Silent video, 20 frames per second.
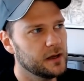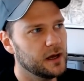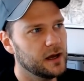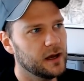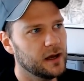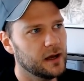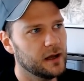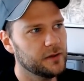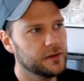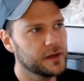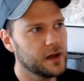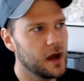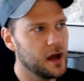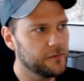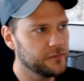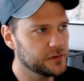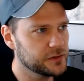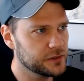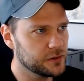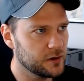uh, the
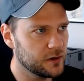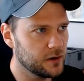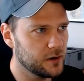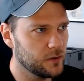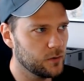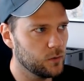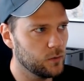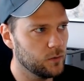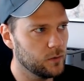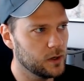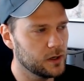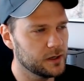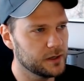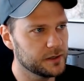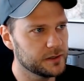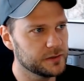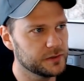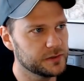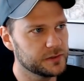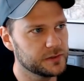officer
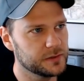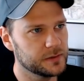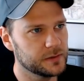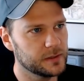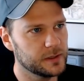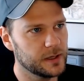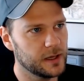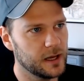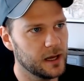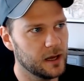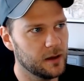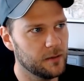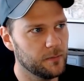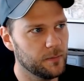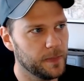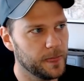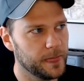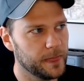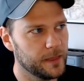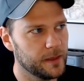was
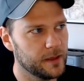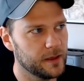um,